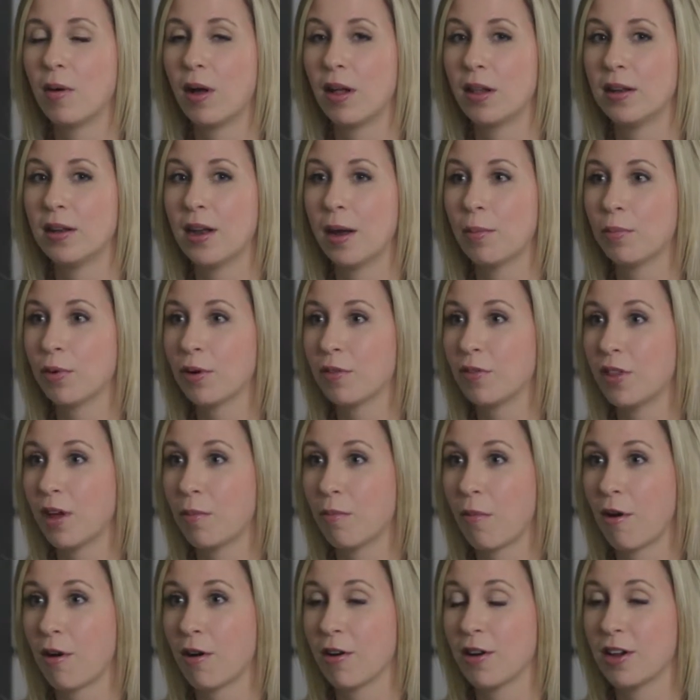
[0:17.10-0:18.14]
A number of
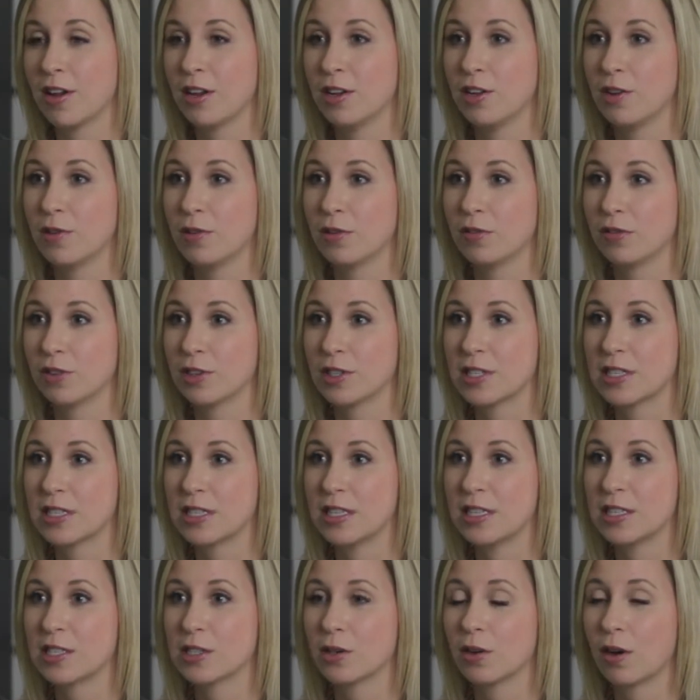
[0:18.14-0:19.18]
them are in
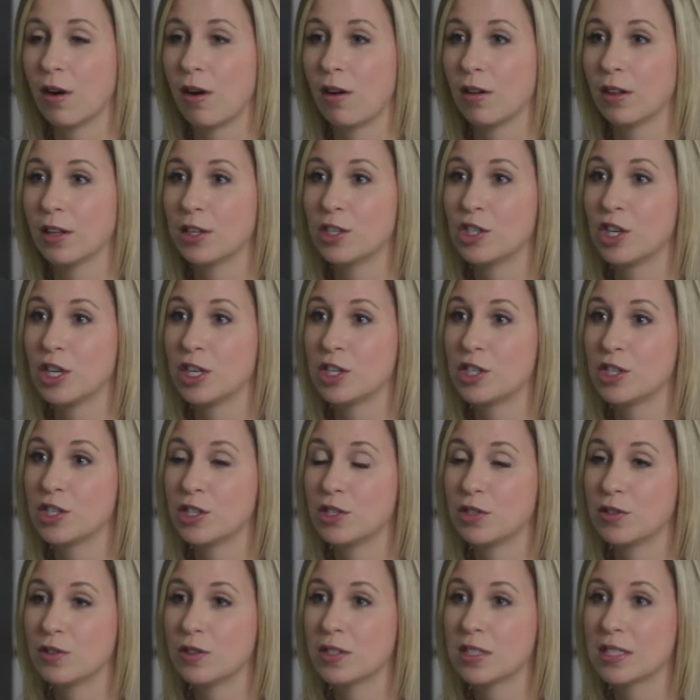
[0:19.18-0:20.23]
university, so college-age
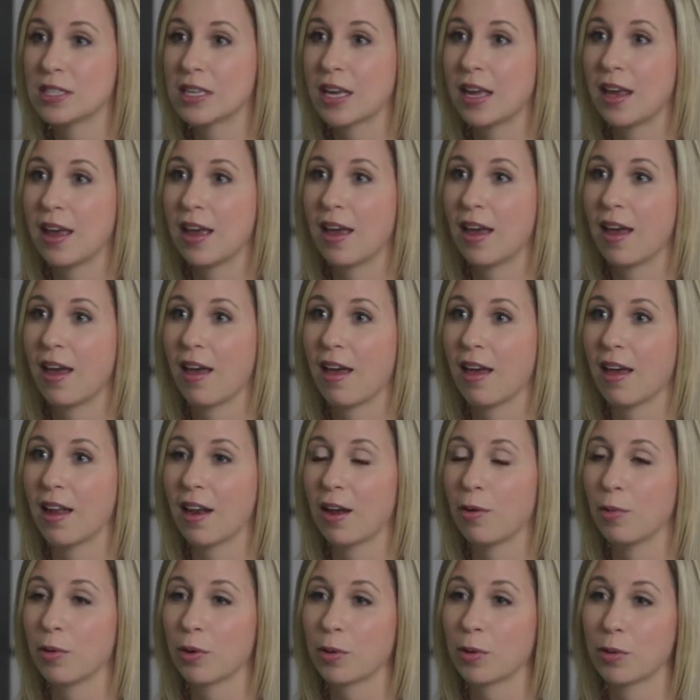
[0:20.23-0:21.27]
students,
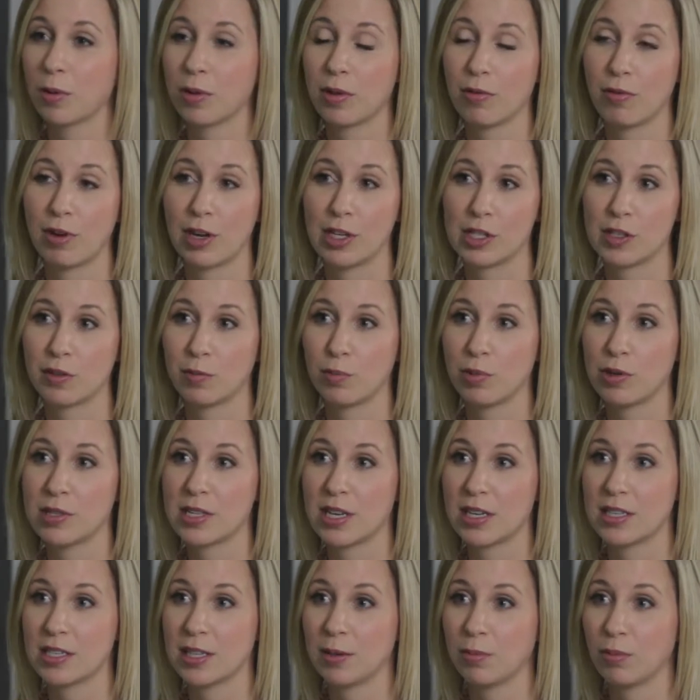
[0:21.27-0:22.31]
and I work with a range of
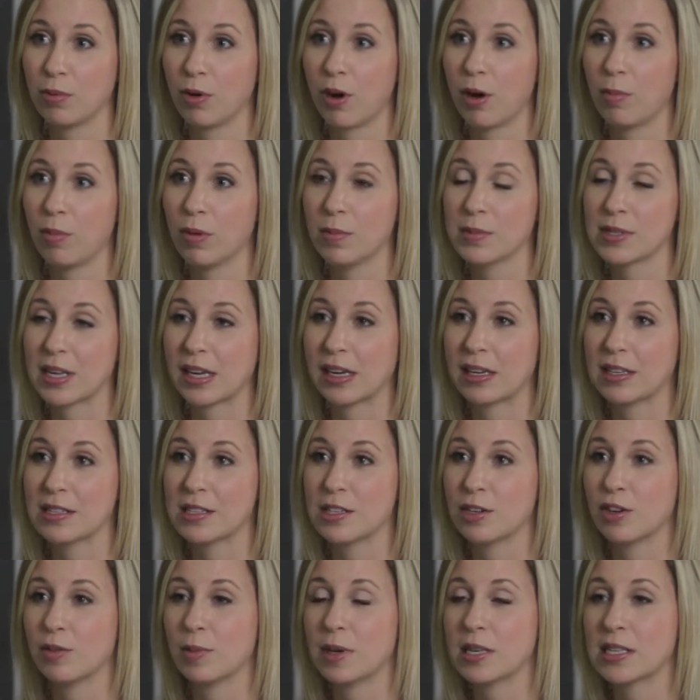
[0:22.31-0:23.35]
presenting problems. I
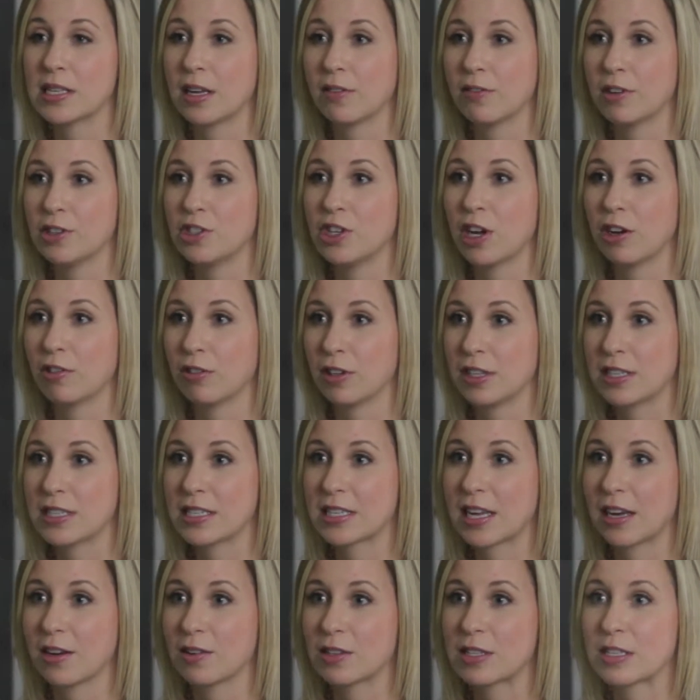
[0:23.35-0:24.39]
consider myself a
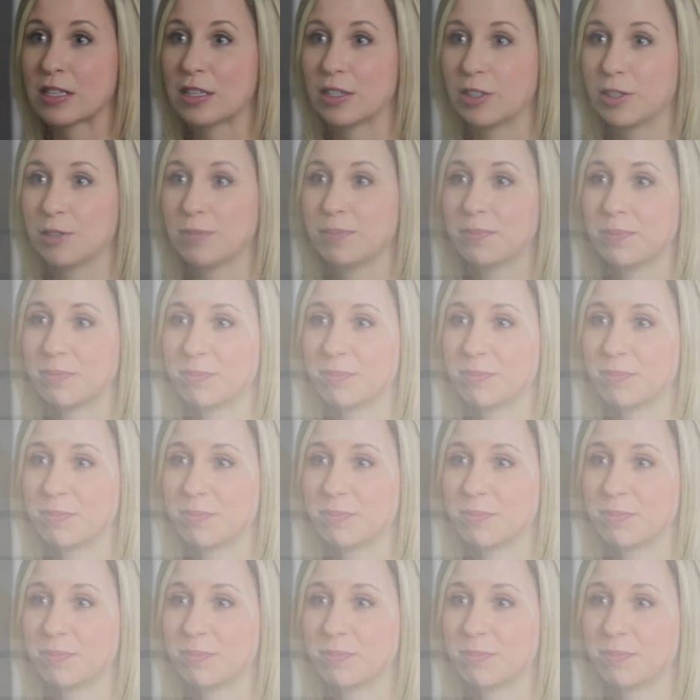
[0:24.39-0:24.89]
generalist counselor.